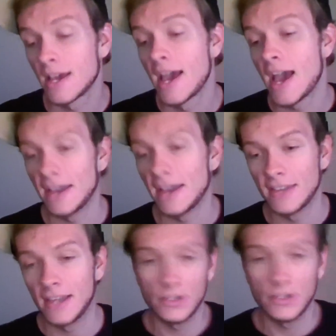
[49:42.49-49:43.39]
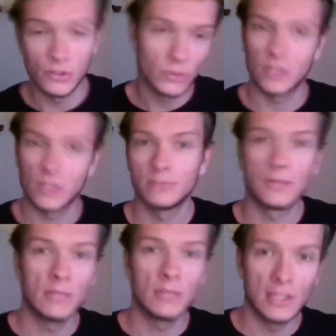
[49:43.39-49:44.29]
and then do some
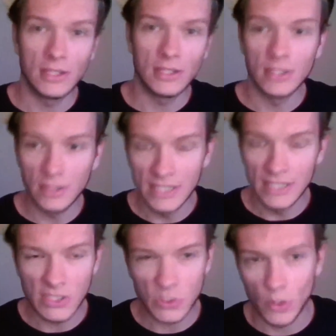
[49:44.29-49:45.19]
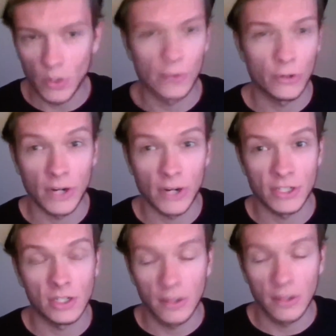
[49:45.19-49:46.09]
maybe least square regression
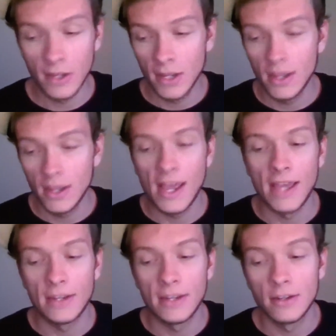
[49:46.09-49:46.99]
and